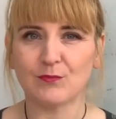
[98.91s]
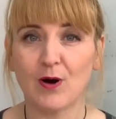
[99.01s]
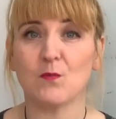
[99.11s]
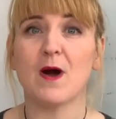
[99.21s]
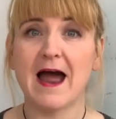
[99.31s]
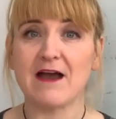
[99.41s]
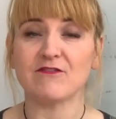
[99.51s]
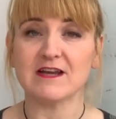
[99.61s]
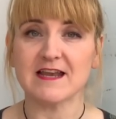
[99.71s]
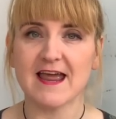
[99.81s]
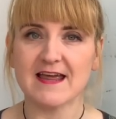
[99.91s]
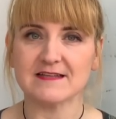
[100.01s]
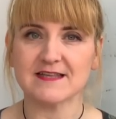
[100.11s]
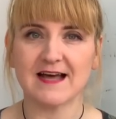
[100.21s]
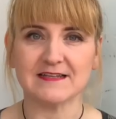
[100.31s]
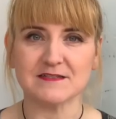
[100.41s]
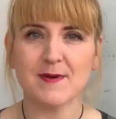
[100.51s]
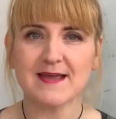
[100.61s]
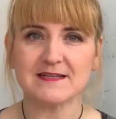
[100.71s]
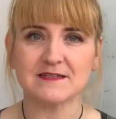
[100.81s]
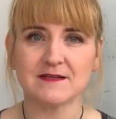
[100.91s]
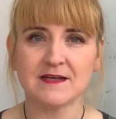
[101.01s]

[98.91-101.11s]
what I'm wearing is handmade.